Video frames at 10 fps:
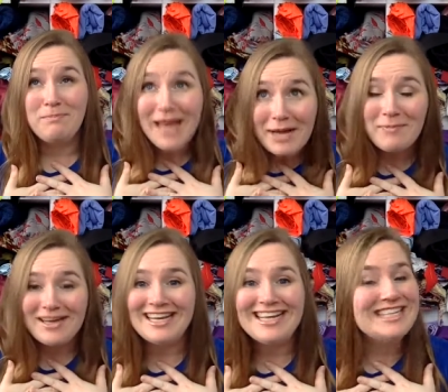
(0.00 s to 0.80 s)
Black
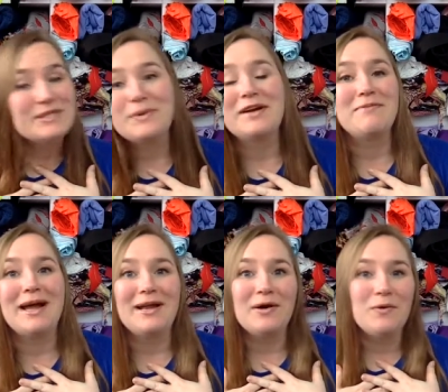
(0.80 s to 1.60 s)
Butler is one of
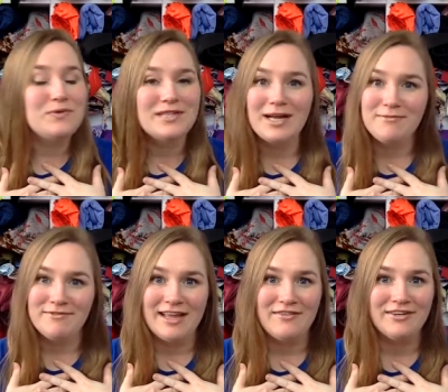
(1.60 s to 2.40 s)
my all-time
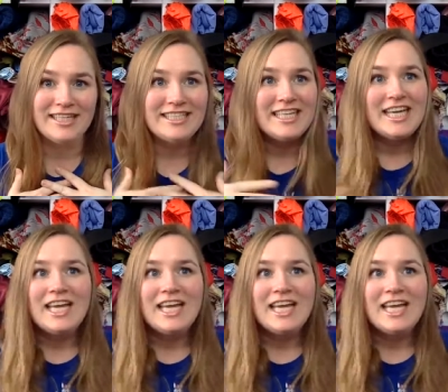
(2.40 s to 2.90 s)
favourite